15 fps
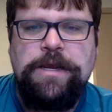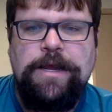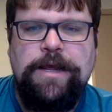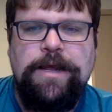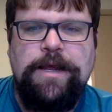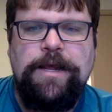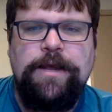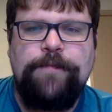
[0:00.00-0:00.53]

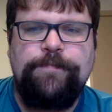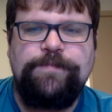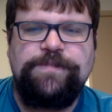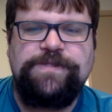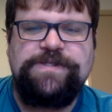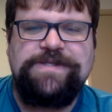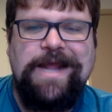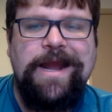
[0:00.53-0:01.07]
Um,
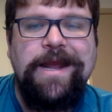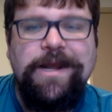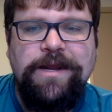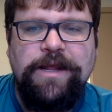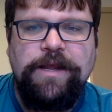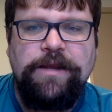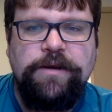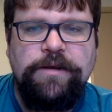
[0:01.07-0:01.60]

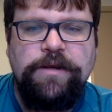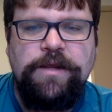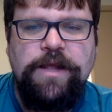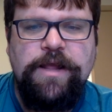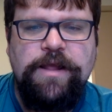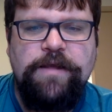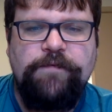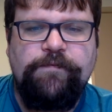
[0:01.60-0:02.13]
Sidon,
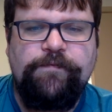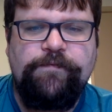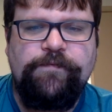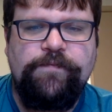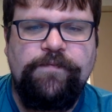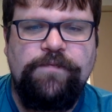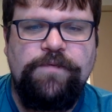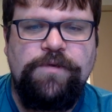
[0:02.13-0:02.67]

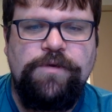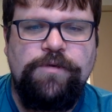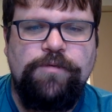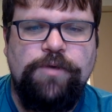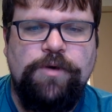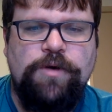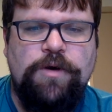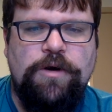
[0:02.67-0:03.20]
if you
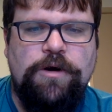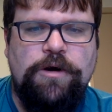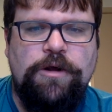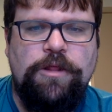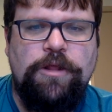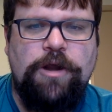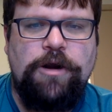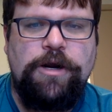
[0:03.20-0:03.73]

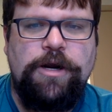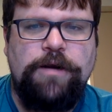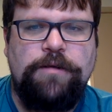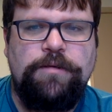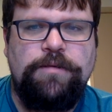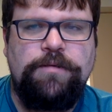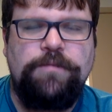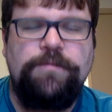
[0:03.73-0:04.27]
recall our
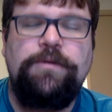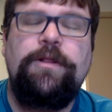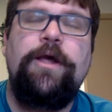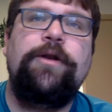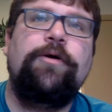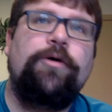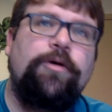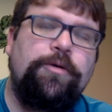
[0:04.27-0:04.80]

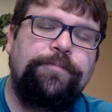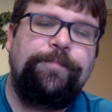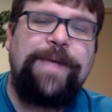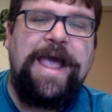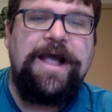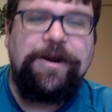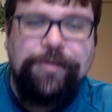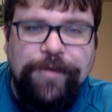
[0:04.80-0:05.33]
little
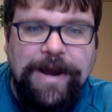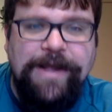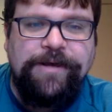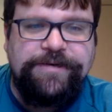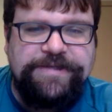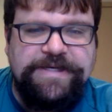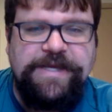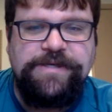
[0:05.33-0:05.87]

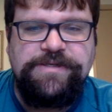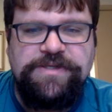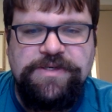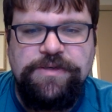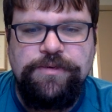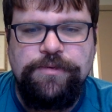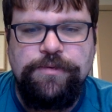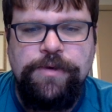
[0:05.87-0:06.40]
background
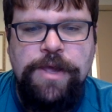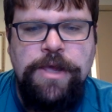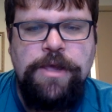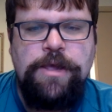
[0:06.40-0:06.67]
into